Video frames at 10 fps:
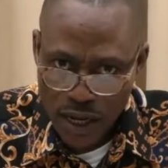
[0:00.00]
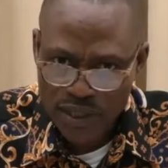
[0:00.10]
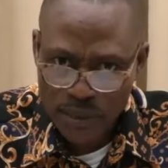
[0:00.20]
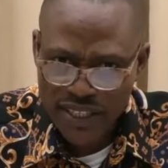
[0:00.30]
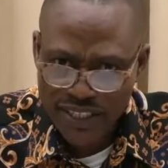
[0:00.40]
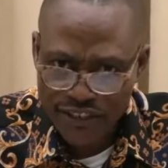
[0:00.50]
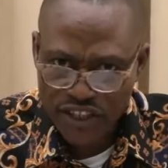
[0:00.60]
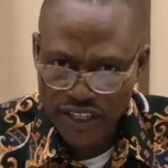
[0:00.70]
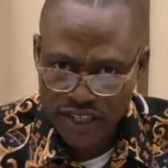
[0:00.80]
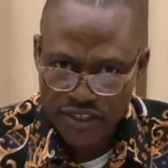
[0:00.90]
Come on, someone say,
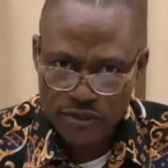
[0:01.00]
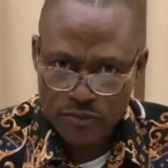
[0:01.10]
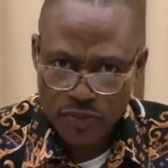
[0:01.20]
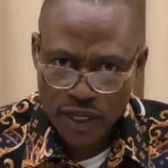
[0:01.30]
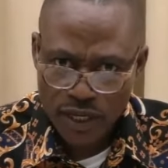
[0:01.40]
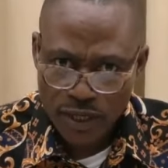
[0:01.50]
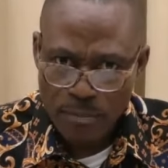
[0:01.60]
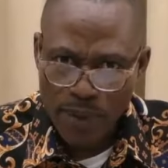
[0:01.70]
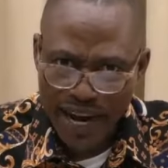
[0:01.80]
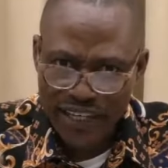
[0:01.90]
Jesus,
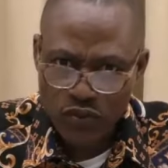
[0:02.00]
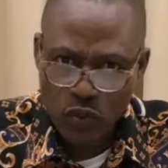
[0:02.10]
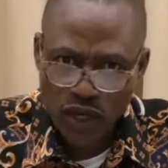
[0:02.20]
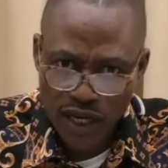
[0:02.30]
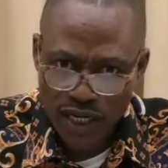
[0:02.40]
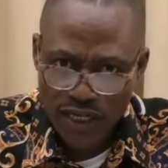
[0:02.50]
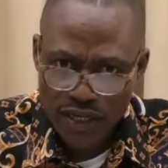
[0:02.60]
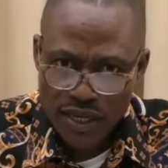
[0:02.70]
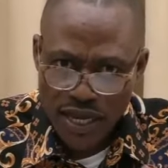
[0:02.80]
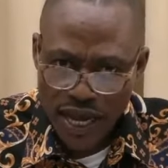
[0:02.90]
by his
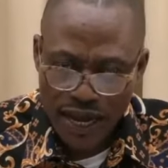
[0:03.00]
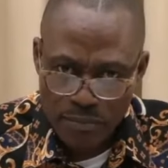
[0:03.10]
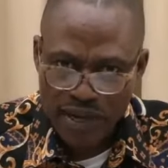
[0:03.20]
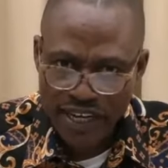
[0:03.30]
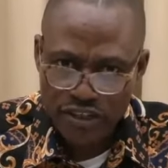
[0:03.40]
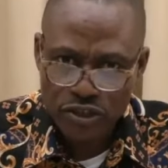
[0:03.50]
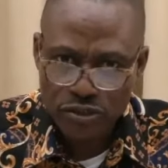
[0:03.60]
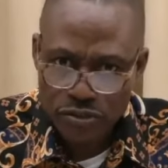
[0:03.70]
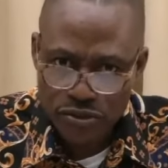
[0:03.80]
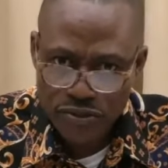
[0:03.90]
word and by his
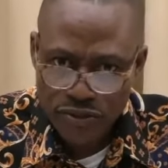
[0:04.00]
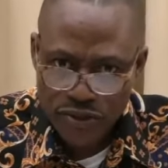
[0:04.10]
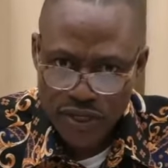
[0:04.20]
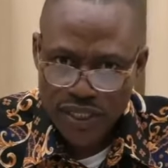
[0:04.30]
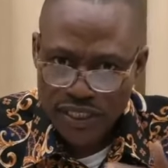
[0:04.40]
truth,